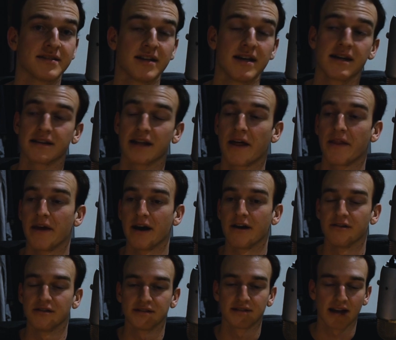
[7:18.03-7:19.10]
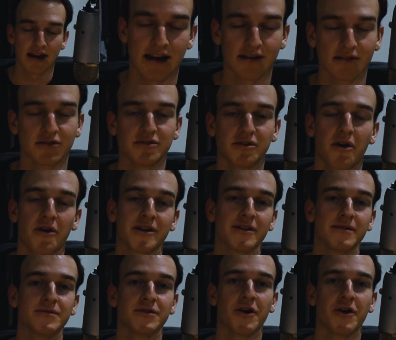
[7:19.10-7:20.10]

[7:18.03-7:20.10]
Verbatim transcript: saying that there is a lot of